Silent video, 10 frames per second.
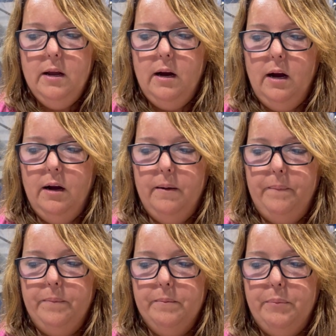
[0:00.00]

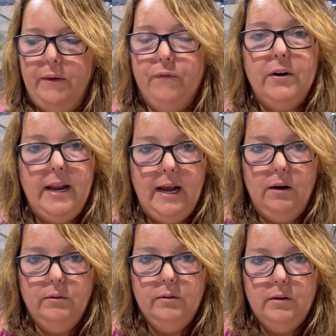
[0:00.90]
But for
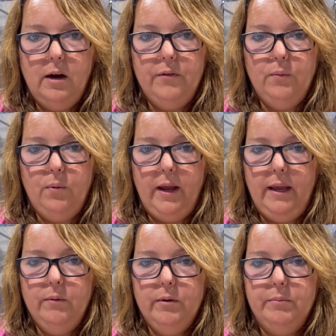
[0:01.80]
now, on the
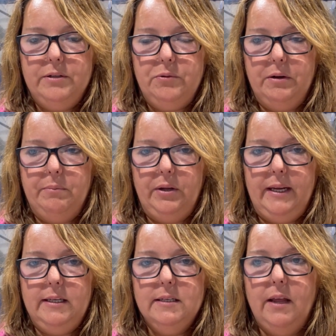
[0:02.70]
white, we'll be doing a
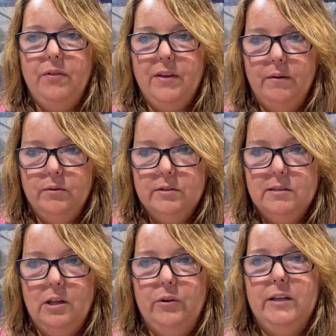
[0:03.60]
blend, and then we'll
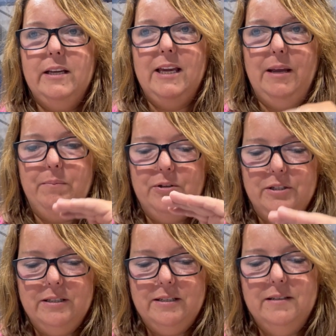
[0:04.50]
slowly keep
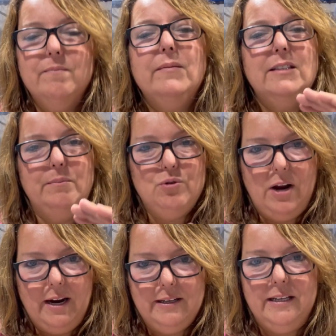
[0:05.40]
just
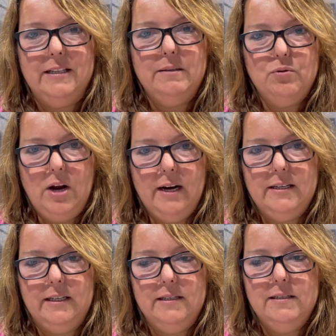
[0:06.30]
subtracting and
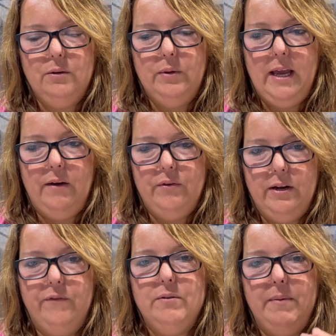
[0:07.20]
subtracting until we have
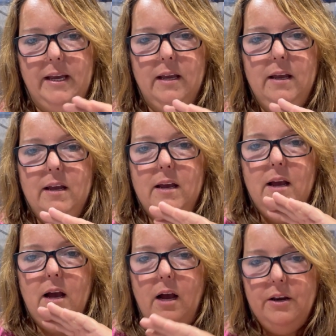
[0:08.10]
enough to make
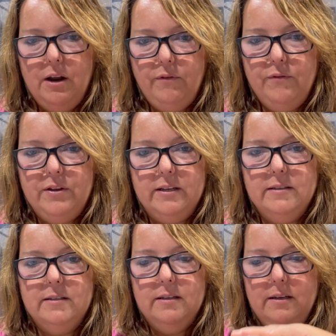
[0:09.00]
enough of this